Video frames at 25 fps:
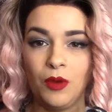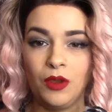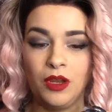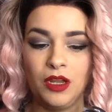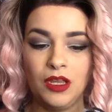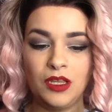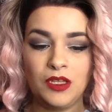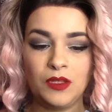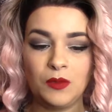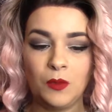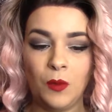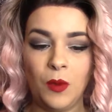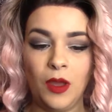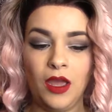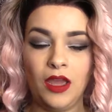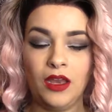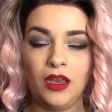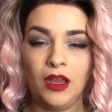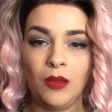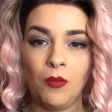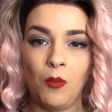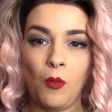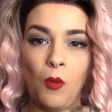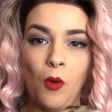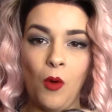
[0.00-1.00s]
is when
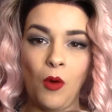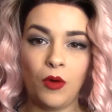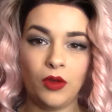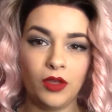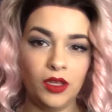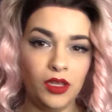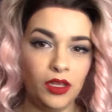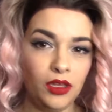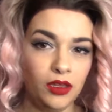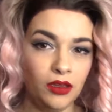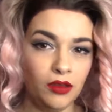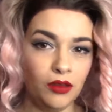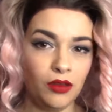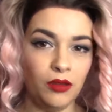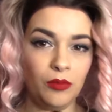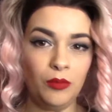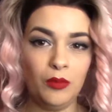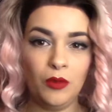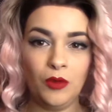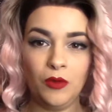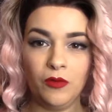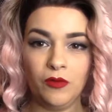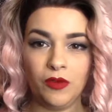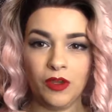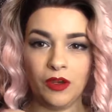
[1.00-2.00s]
I'm walking or
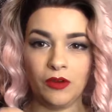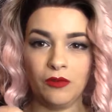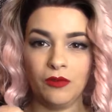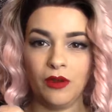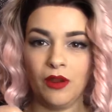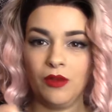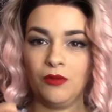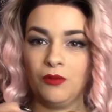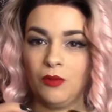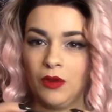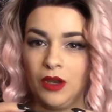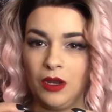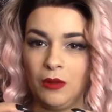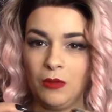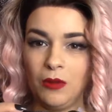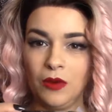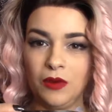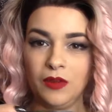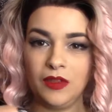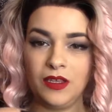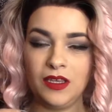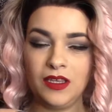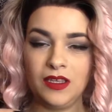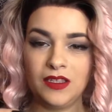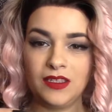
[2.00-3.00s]
moving around when I wear
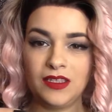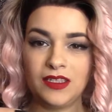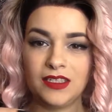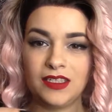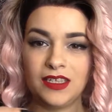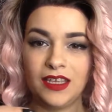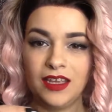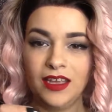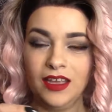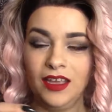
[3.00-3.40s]
these,